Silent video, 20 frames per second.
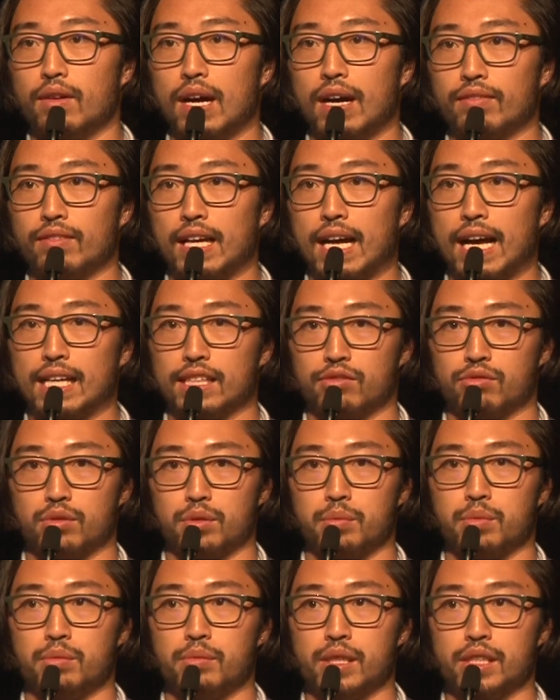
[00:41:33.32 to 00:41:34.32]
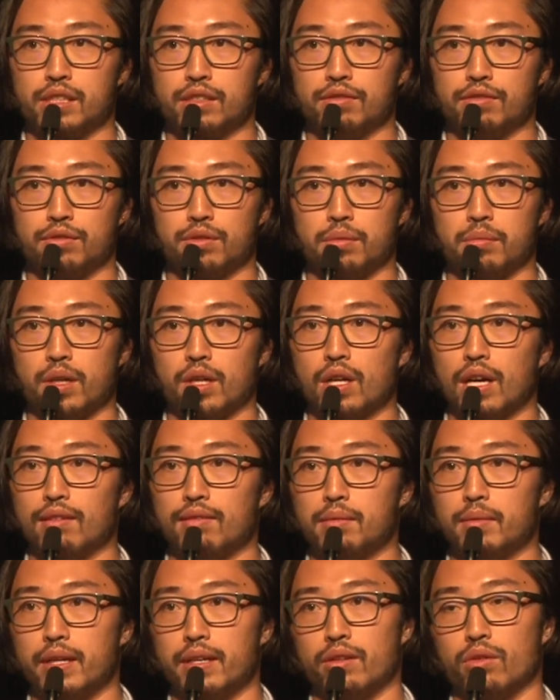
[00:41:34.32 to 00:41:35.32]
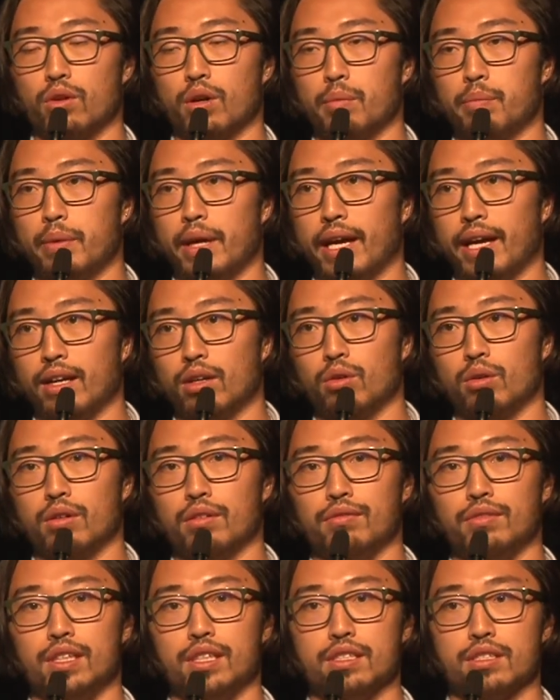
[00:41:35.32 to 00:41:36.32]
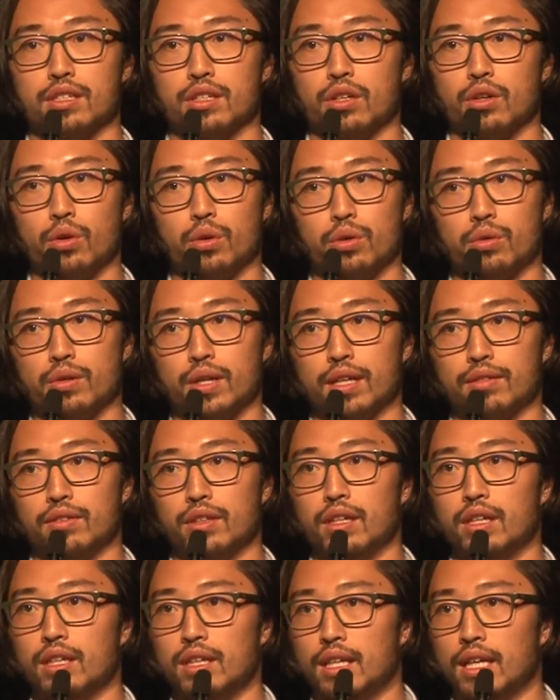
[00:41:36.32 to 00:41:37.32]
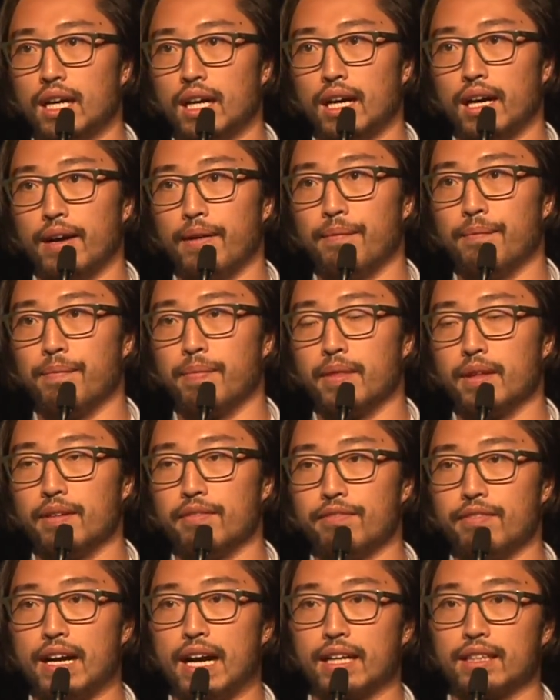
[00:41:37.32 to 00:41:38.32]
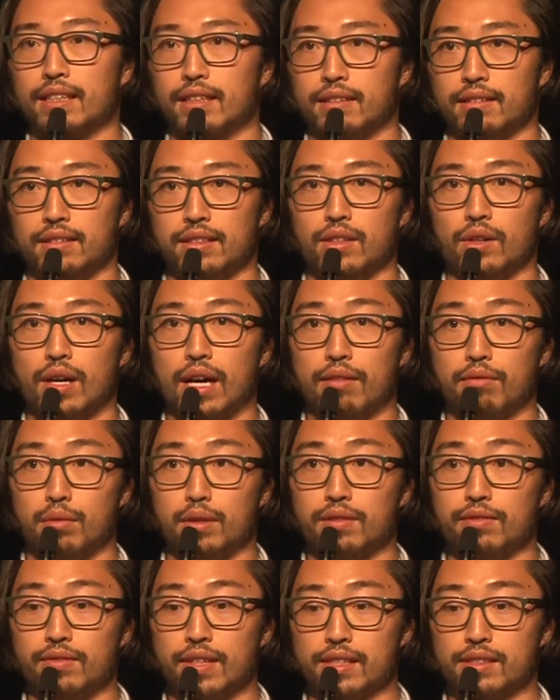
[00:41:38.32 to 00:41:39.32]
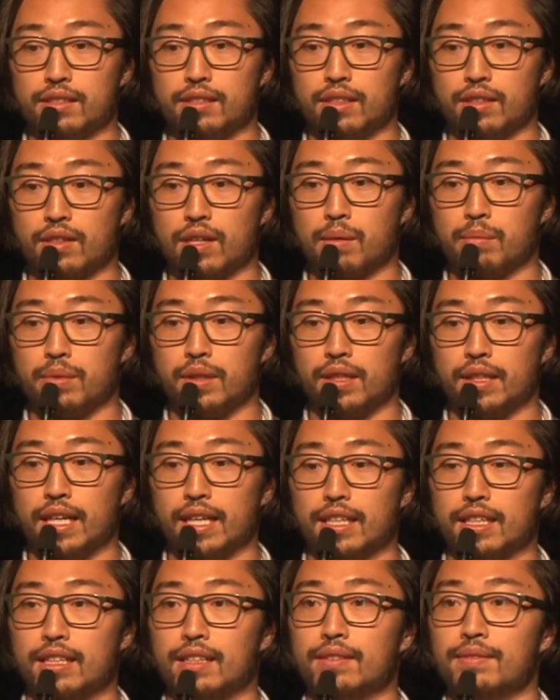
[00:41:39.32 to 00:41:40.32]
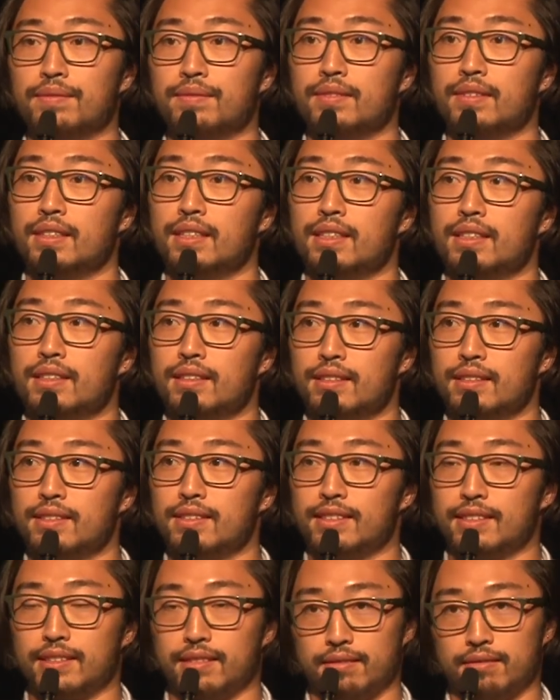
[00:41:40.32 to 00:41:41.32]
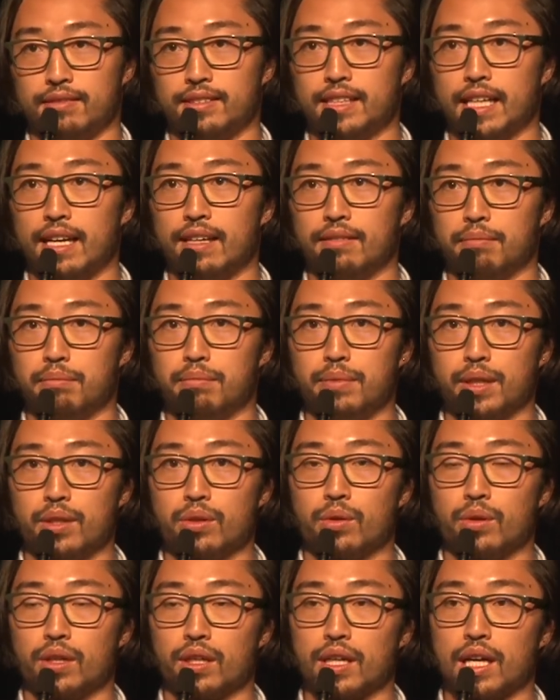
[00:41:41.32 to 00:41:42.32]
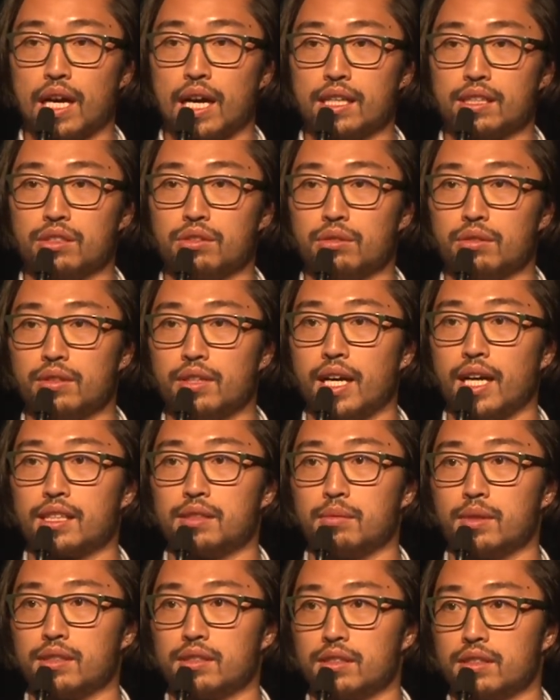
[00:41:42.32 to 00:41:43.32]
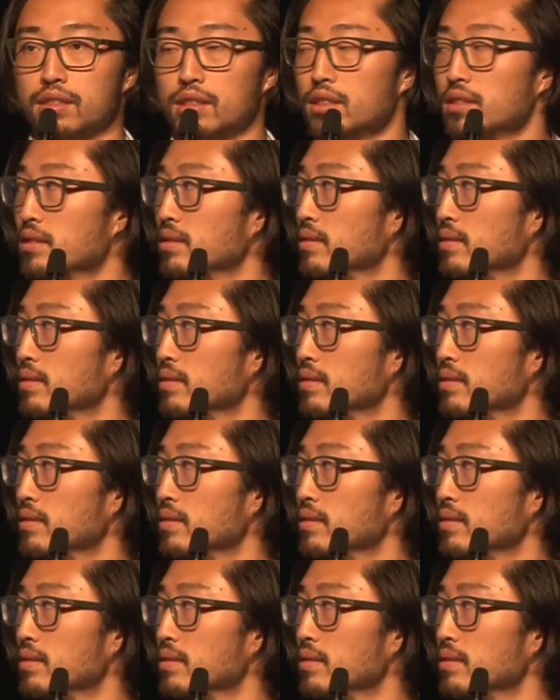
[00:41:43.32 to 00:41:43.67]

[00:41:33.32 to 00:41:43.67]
to ask for permission from a government or a bank or a Visa or whoever. In fact, we invested in a company that can send Bitcoin Cash through text messaging.